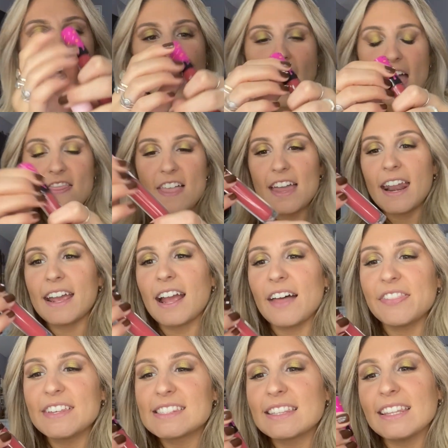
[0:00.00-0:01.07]
And then I
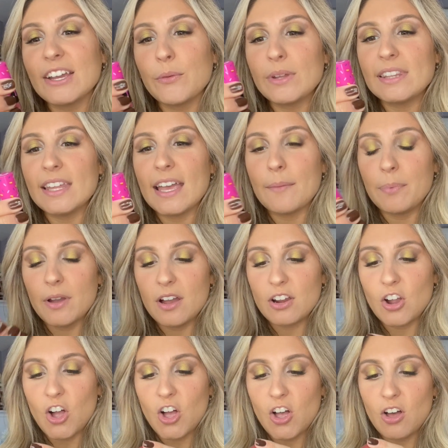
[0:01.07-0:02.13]
got this liquid lip
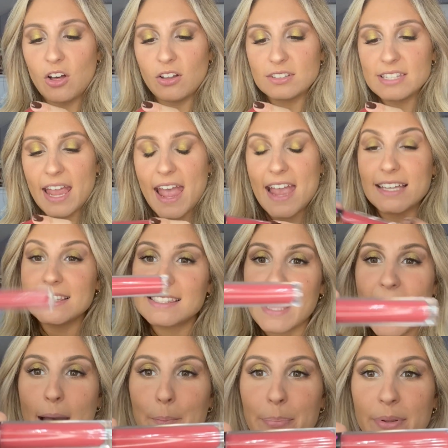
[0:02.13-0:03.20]
called
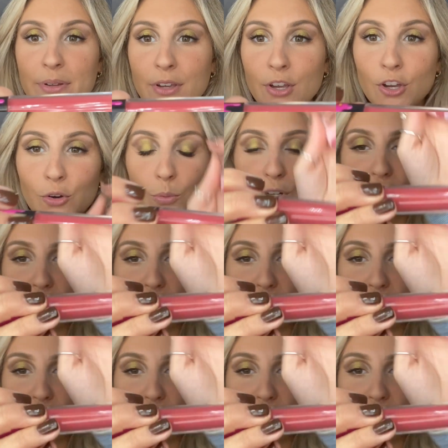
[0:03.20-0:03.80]
ASAP, which